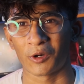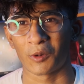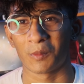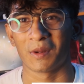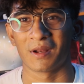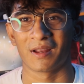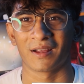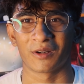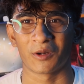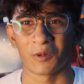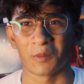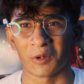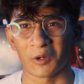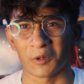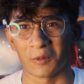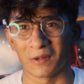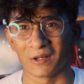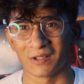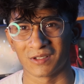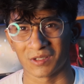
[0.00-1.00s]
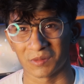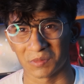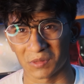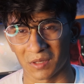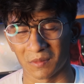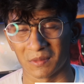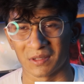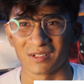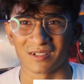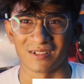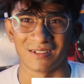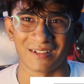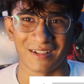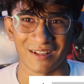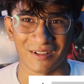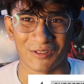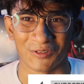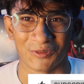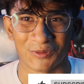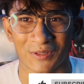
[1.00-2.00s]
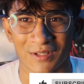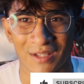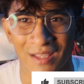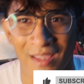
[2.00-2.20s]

drop a like, drop a comment and subscribe my channel. Thank you.